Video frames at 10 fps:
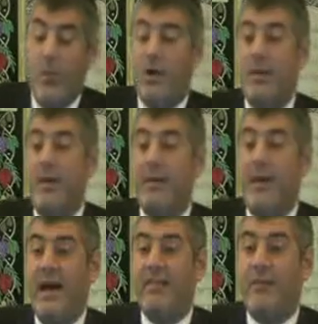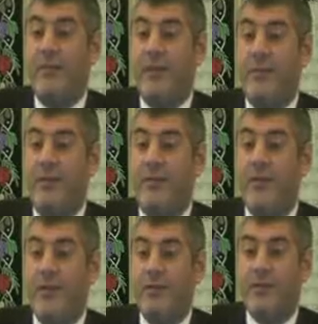What about the rest of the
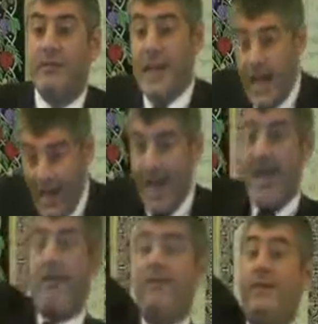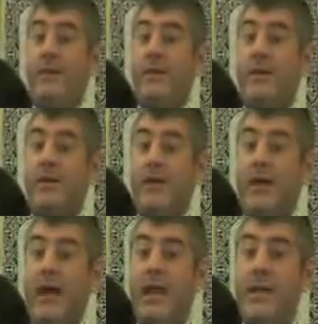mitzvot? They have
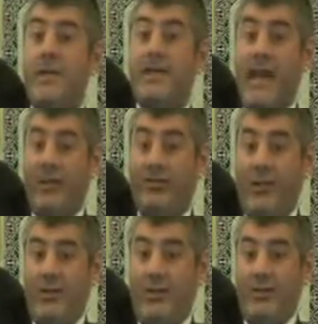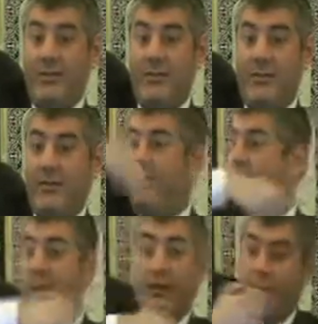a limitation of
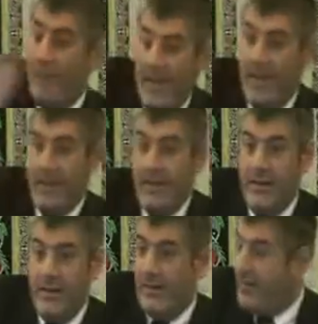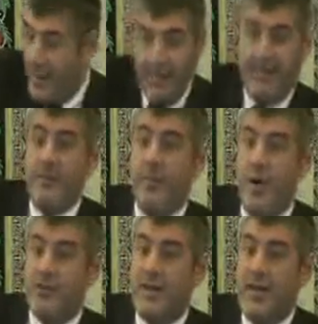putting tefillin. It's not as
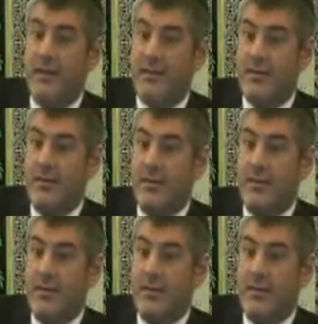important.